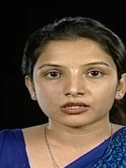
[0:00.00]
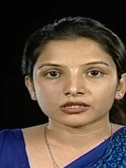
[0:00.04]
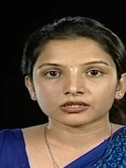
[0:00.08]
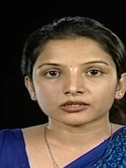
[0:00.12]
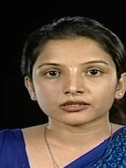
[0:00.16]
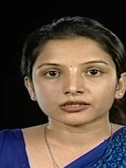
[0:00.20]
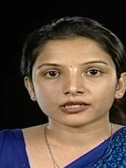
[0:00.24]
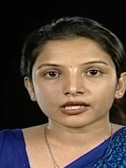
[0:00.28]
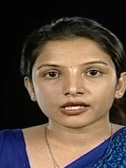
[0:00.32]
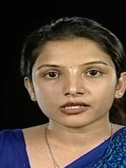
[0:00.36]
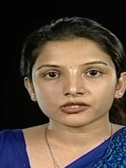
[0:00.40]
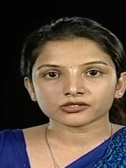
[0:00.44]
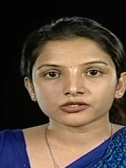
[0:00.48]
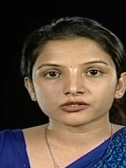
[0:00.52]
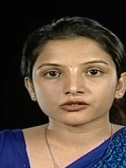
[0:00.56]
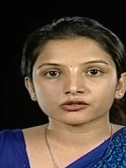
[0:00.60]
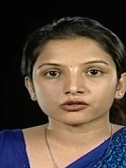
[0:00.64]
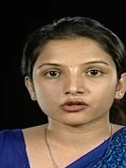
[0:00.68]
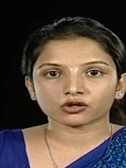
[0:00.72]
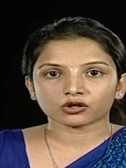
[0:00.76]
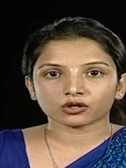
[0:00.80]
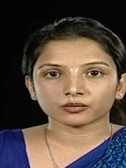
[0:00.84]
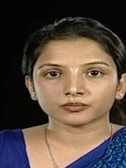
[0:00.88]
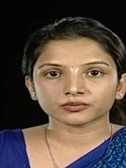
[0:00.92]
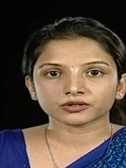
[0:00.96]
Cash
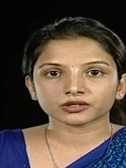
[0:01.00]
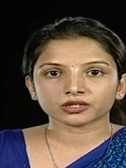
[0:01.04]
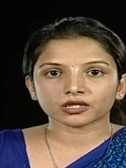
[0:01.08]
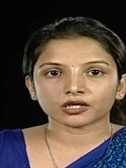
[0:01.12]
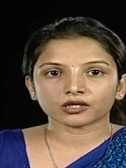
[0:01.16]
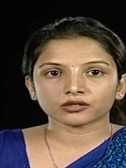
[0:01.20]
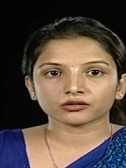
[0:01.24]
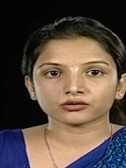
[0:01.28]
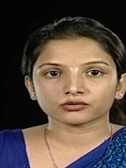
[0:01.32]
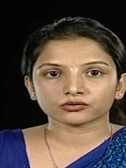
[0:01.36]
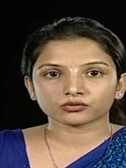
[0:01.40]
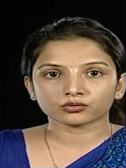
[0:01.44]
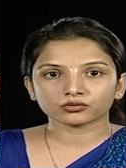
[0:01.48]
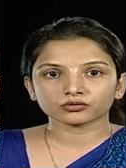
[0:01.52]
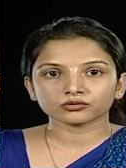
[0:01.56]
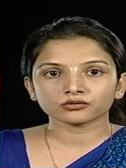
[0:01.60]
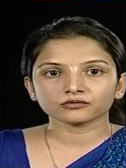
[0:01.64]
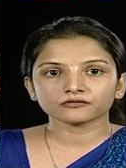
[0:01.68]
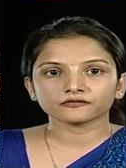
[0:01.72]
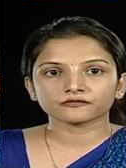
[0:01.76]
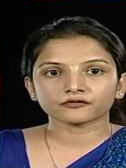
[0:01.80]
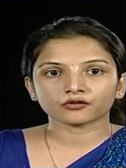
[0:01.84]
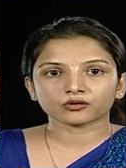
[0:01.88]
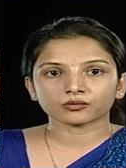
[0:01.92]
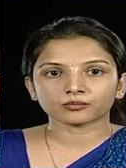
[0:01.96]
crops are grown
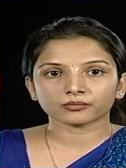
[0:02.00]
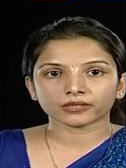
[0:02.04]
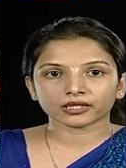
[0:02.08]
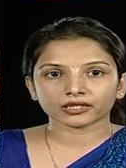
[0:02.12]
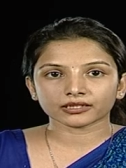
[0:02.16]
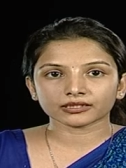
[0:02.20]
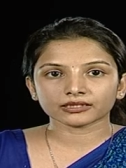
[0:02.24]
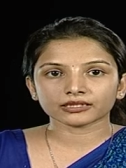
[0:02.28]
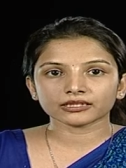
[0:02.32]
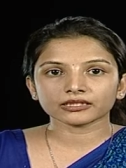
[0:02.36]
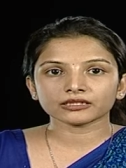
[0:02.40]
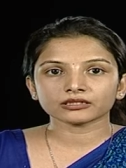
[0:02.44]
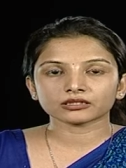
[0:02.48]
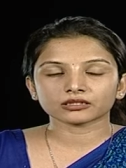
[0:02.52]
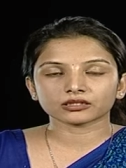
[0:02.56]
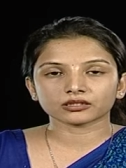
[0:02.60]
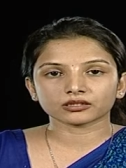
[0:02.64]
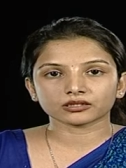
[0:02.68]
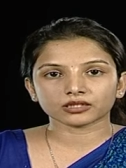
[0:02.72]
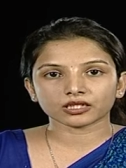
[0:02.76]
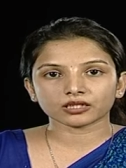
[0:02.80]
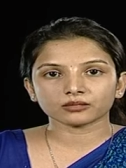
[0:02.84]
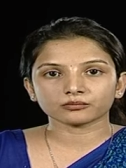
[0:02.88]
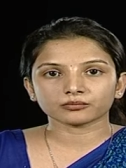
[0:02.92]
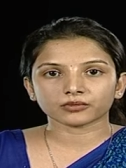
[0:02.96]
for mainly
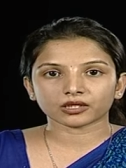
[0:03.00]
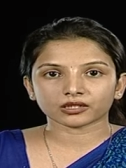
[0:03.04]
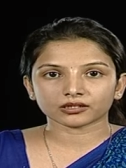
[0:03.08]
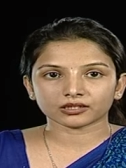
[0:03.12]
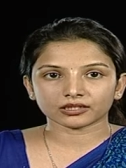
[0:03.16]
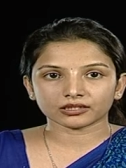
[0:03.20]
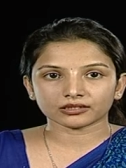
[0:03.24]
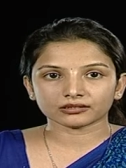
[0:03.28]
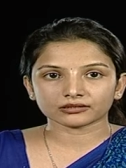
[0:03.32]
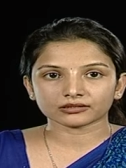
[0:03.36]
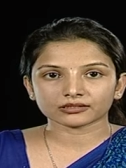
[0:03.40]
earning money.